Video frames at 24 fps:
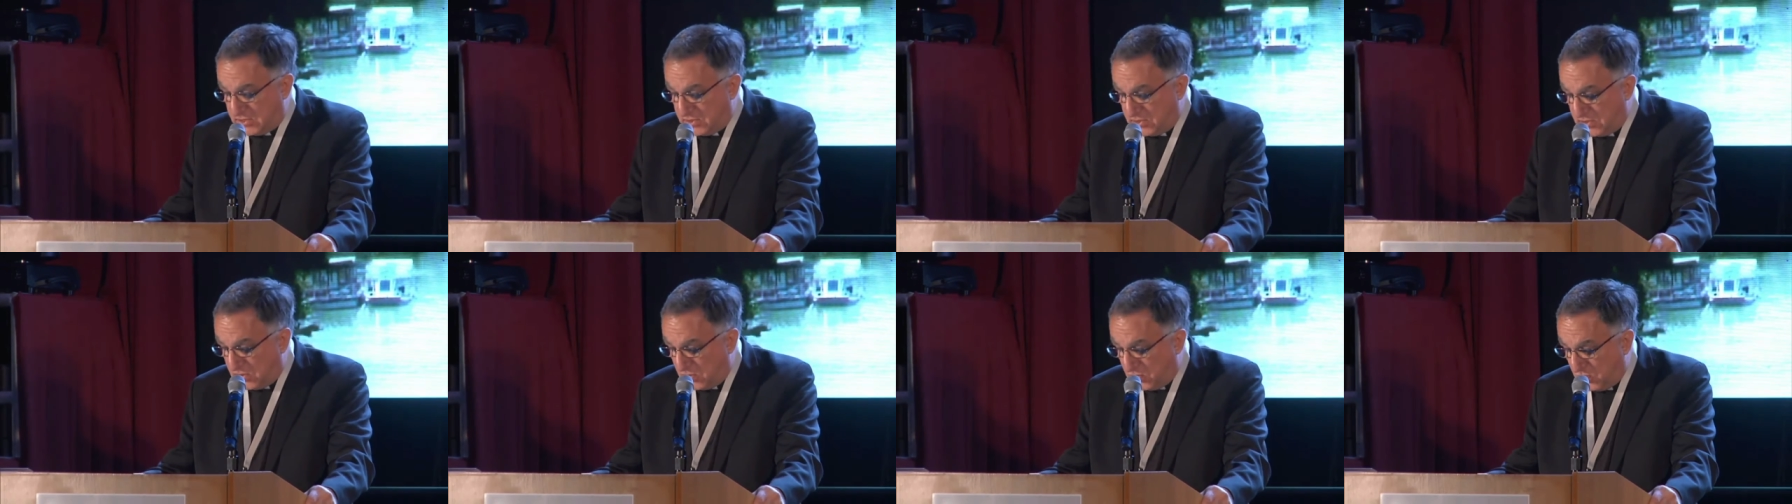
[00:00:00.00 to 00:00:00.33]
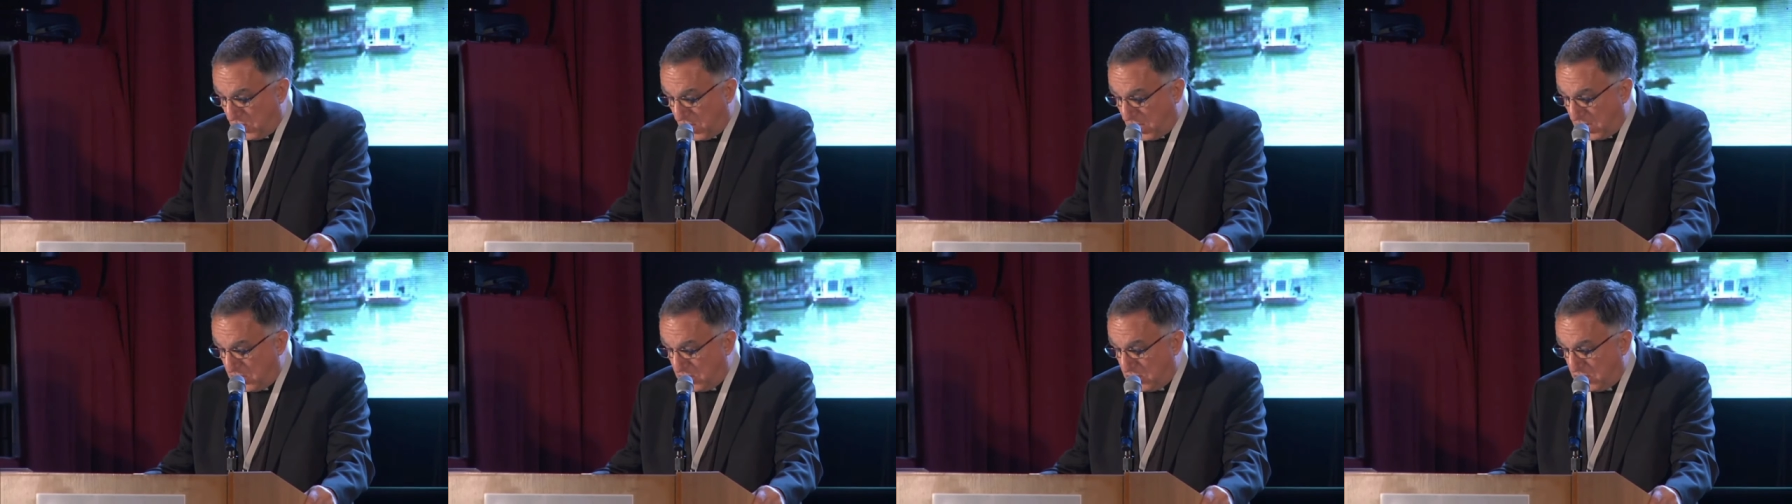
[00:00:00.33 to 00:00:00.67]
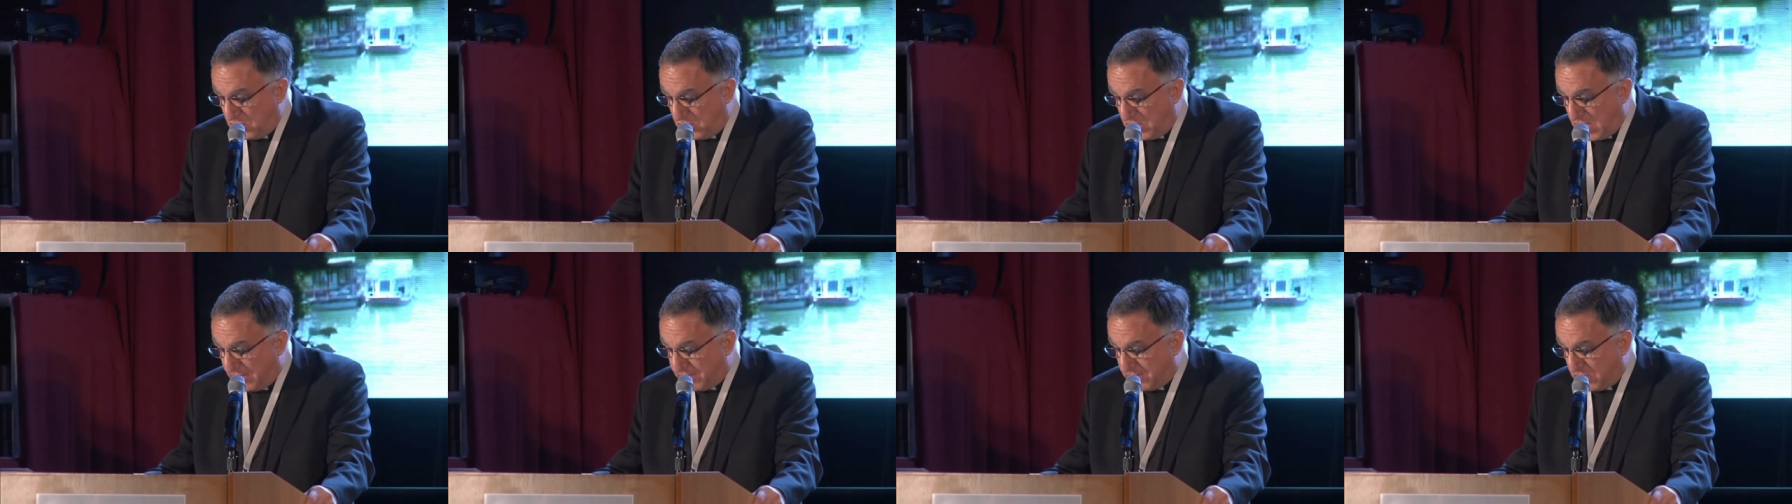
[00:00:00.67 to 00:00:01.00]
to the one who
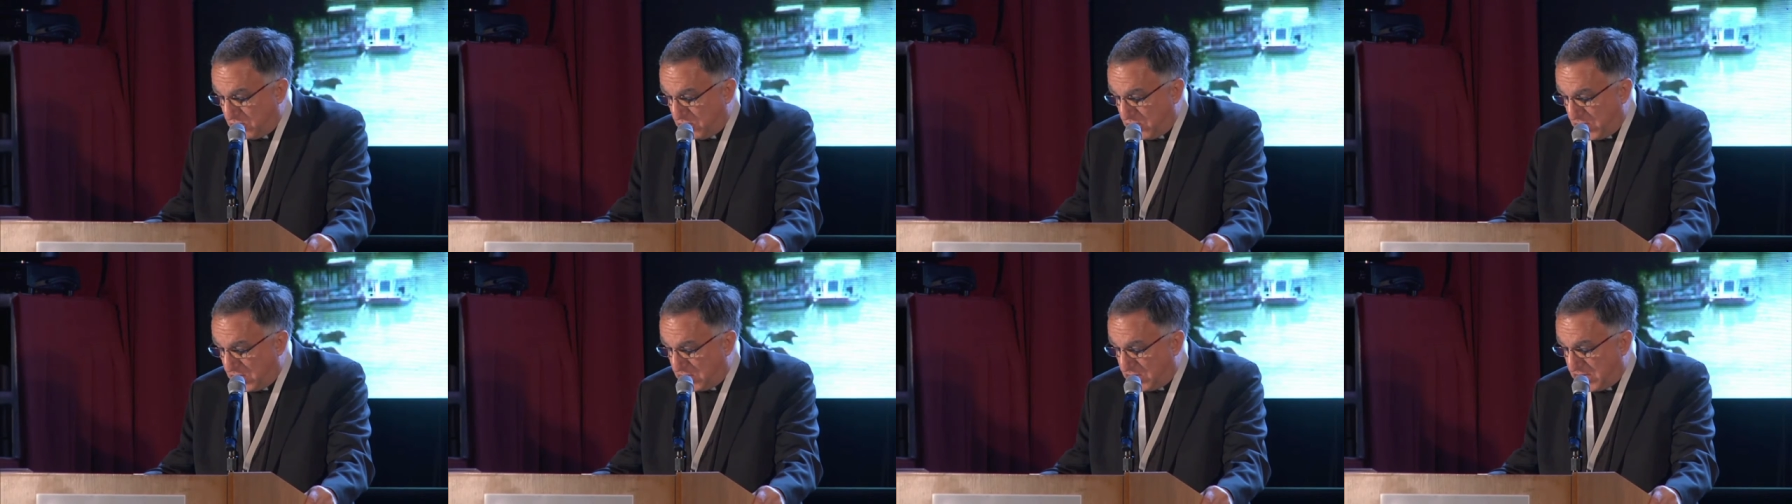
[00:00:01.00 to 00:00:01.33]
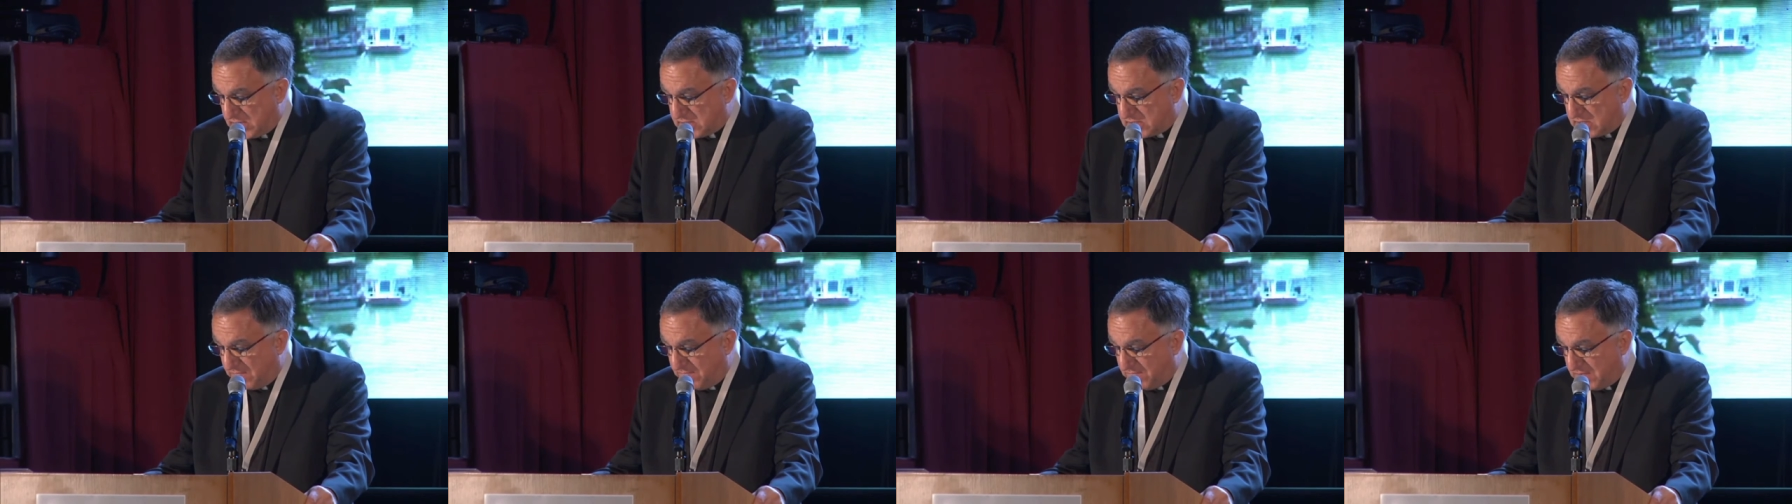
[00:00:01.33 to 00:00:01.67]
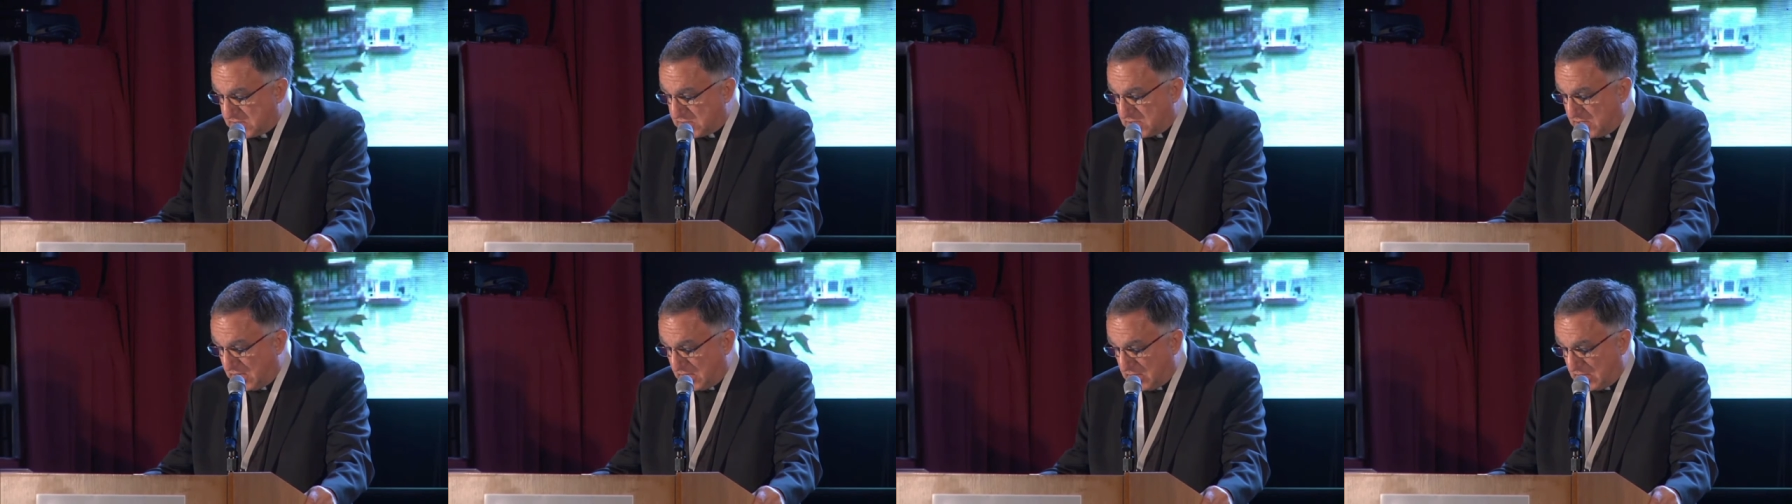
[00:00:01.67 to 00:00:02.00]
never wearies of
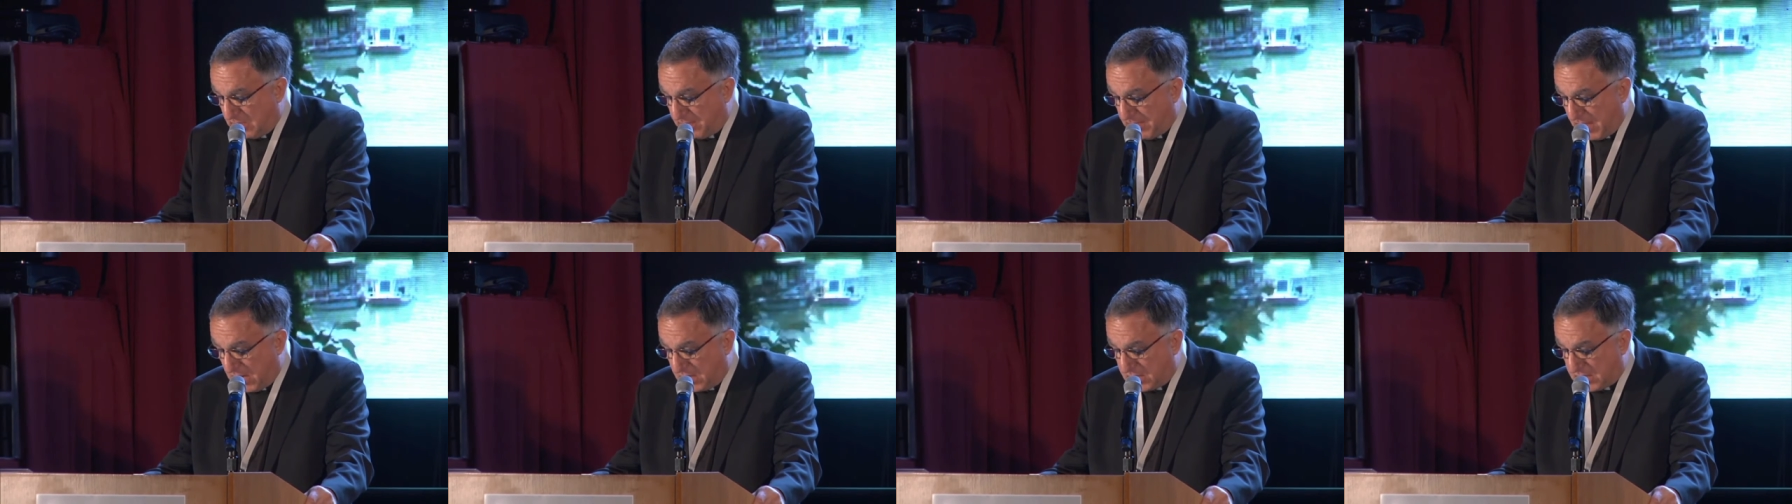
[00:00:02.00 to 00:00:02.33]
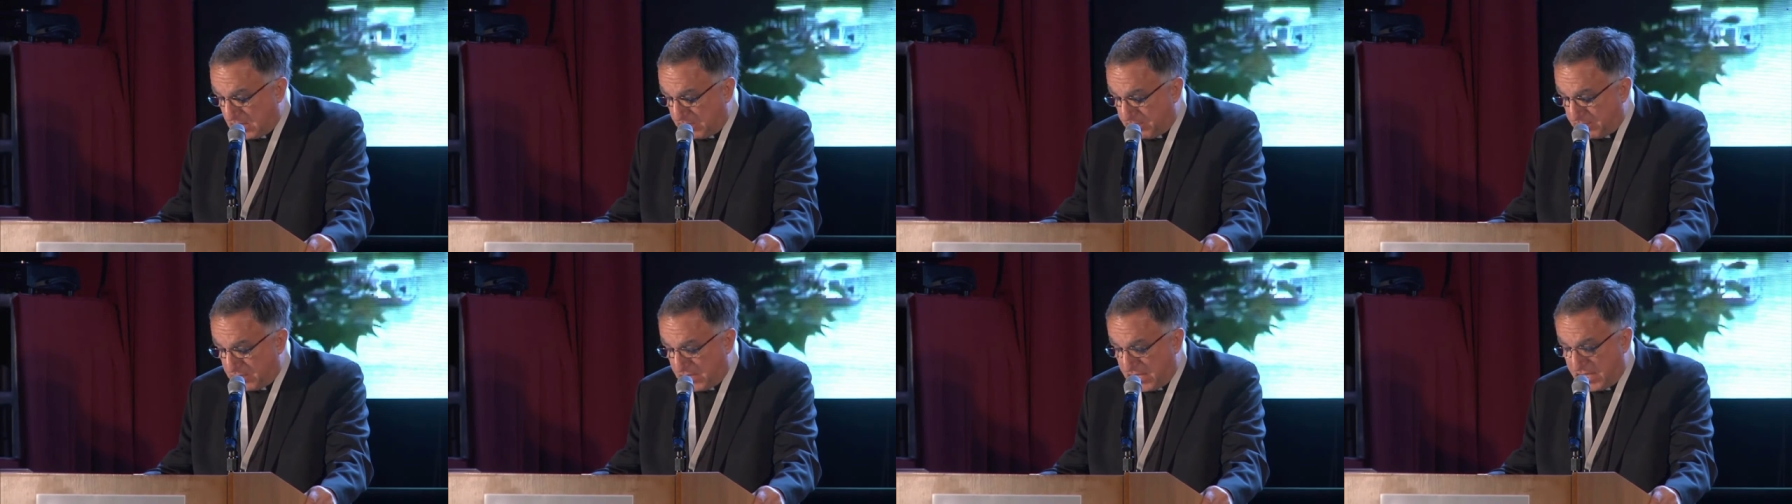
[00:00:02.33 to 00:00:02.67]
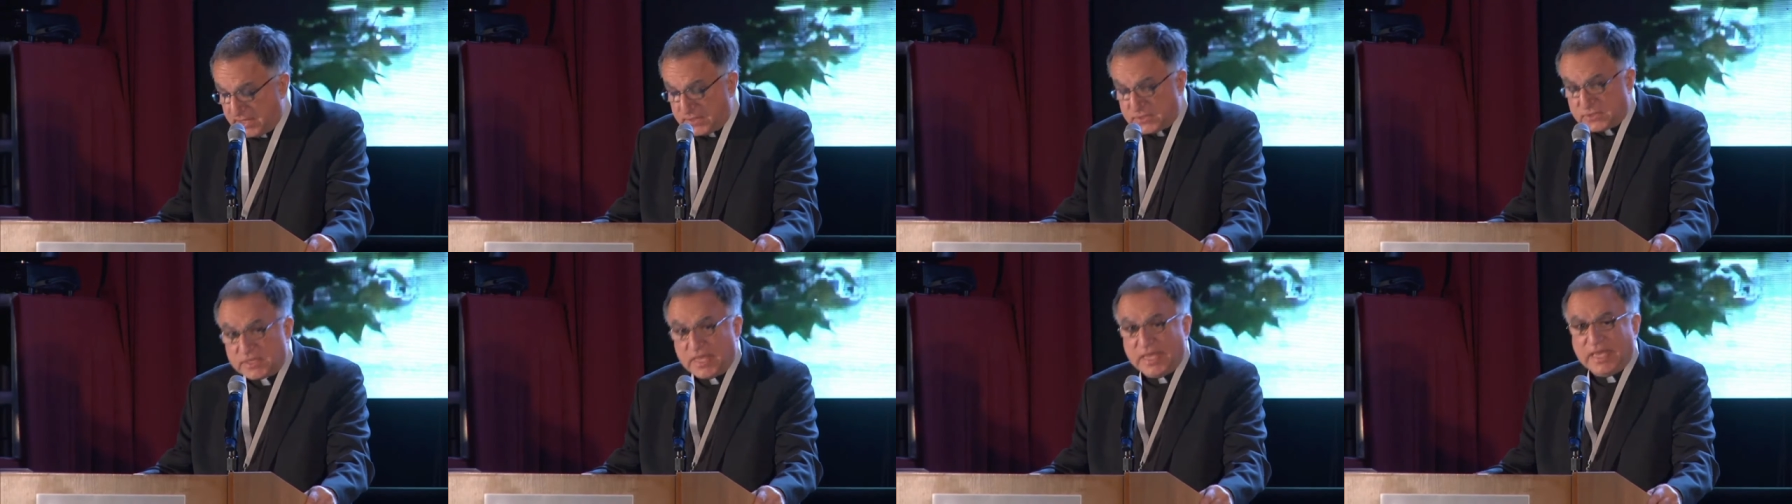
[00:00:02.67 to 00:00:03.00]
visiting the
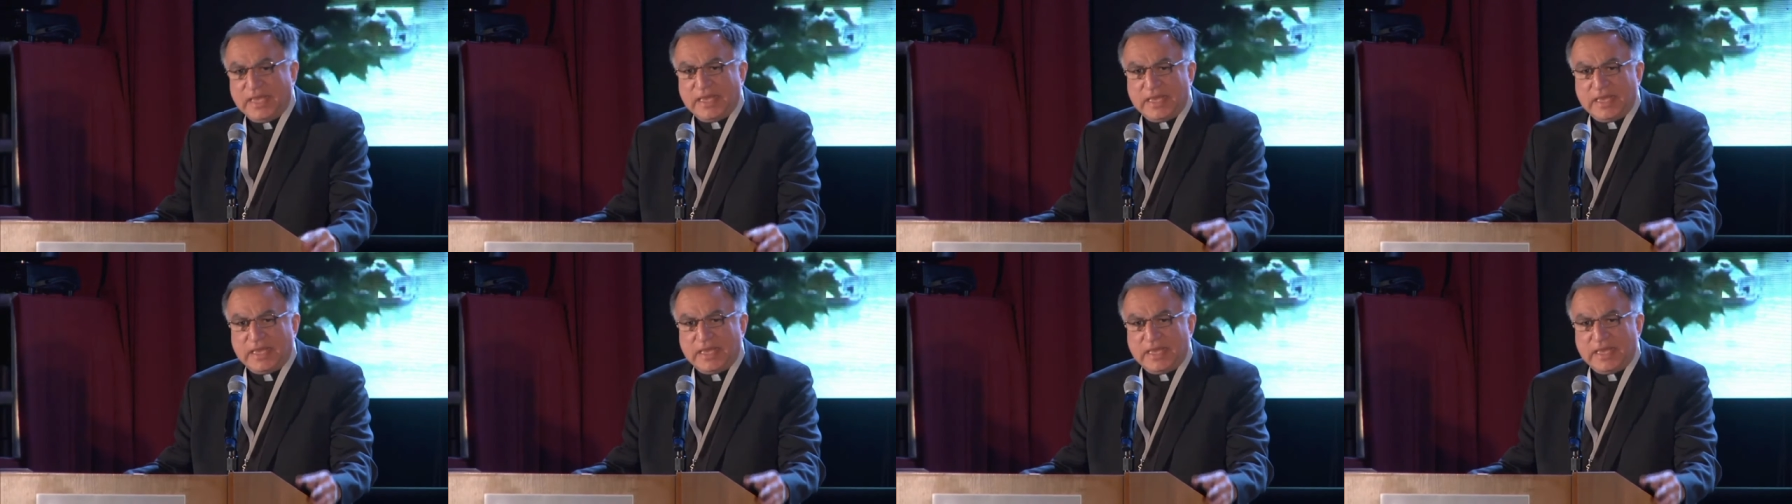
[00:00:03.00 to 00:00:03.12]
marketplace,